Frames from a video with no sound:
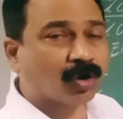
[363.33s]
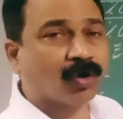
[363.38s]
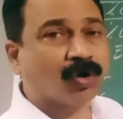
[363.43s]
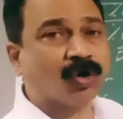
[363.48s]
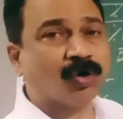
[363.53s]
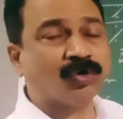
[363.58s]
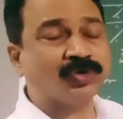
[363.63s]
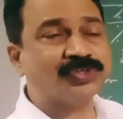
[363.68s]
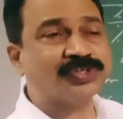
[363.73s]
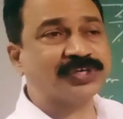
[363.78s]

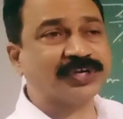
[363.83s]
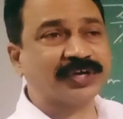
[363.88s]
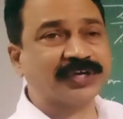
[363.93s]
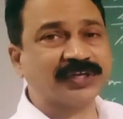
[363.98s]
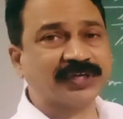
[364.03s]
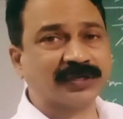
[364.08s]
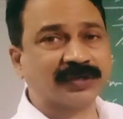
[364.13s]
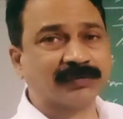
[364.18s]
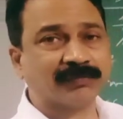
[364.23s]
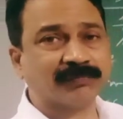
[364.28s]

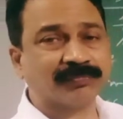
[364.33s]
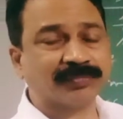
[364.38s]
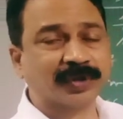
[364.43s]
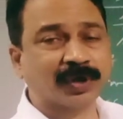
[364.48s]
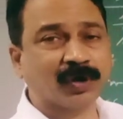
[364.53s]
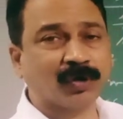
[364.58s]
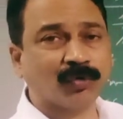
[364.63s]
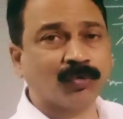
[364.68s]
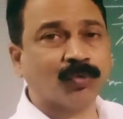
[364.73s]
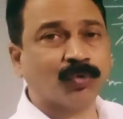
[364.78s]
originating,
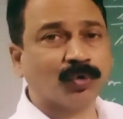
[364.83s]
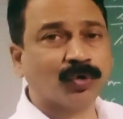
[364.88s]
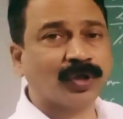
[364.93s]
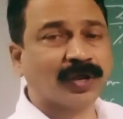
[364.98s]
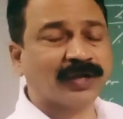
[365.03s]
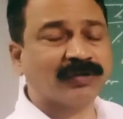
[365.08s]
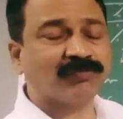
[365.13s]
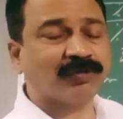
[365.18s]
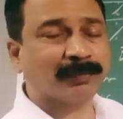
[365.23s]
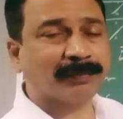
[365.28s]
how
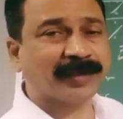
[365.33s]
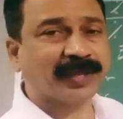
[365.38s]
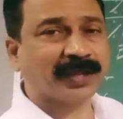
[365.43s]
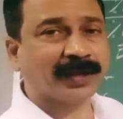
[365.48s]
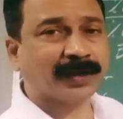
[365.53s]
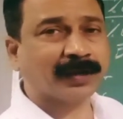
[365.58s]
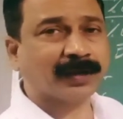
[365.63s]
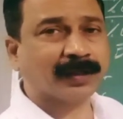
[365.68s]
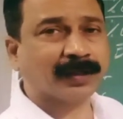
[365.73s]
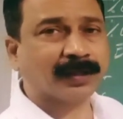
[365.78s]
it will
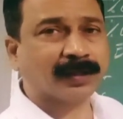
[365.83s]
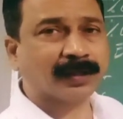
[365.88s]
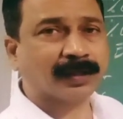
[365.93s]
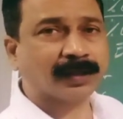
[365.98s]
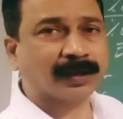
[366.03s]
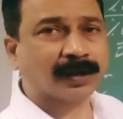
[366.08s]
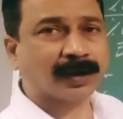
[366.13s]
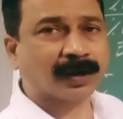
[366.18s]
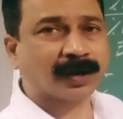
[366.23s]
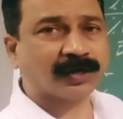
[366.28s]
be
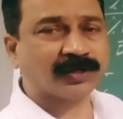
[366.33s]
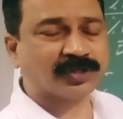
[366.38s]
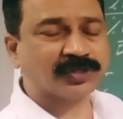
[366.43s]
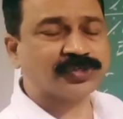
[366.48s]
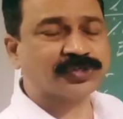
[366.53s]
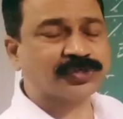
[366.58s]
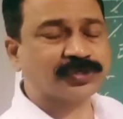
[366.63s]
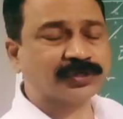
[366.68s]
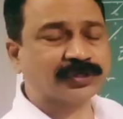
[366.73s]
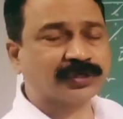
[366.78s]

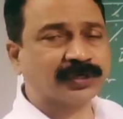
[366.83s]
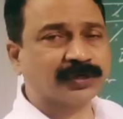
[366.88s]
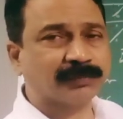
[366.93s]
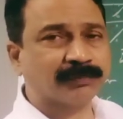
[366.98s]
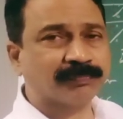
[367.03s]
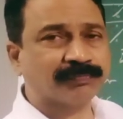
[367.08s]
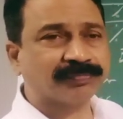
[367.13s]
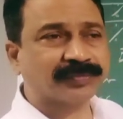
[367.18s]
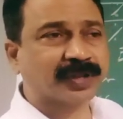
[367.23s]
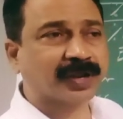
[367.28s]
understood,
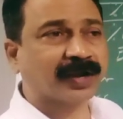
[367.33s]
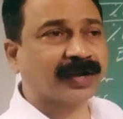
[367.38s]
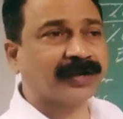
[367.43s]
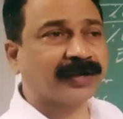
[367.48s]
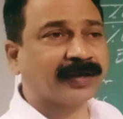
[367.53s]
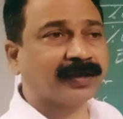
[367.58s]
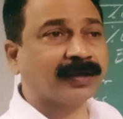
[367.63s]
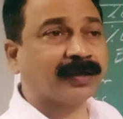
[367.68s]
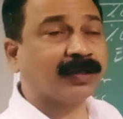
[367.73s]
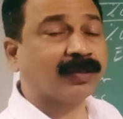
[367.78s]
and
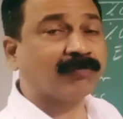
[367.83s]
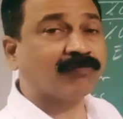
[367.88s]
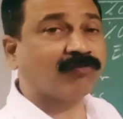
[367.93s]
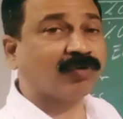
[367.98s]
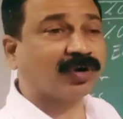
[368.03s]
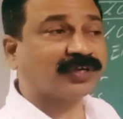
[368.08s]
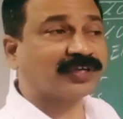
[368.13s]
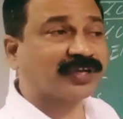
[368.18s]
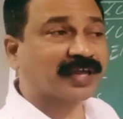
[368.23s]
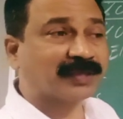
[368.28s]

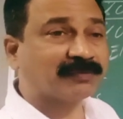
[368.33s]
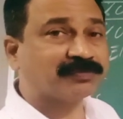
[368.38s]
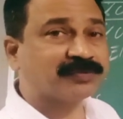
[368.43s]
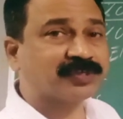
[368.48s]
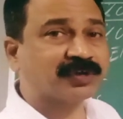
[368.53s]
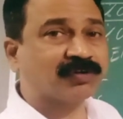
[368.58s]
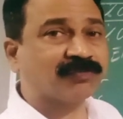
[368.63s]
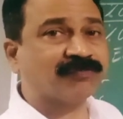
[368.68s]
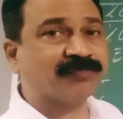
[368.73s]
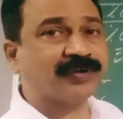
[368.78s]
what types
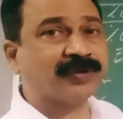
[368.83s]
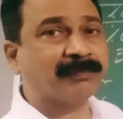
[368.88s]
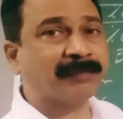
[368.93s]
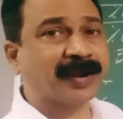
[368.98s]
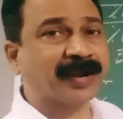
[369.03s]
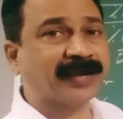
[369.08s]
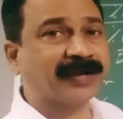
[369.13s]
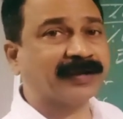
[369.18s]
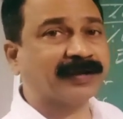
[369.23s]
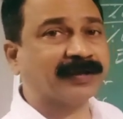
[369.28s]
of
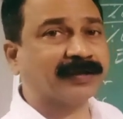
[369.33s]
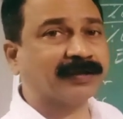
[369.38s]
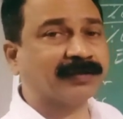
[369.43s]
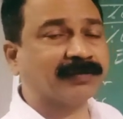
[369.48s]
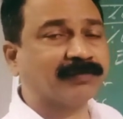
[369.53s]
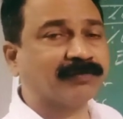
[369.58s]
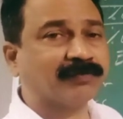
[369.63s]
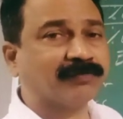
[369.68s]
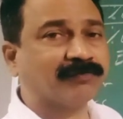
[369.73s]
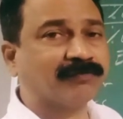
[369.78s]
demand.
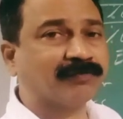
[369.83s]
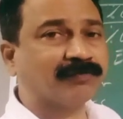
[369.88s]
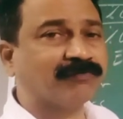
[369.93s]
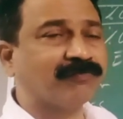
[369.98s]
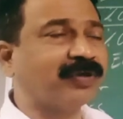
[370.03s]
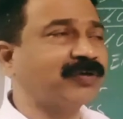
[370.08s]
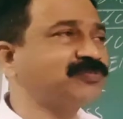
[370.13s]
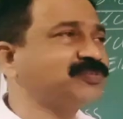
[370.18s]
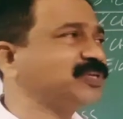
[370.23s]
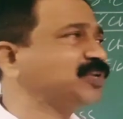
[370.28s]
We
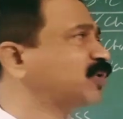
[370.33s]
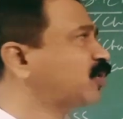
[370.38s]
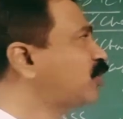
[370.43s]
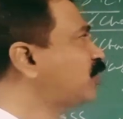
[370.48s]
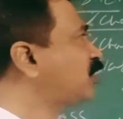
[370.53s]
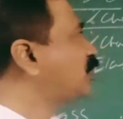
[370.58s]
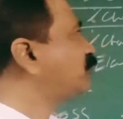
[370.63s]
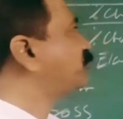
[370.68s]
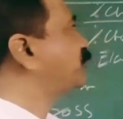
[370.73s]
have seen all of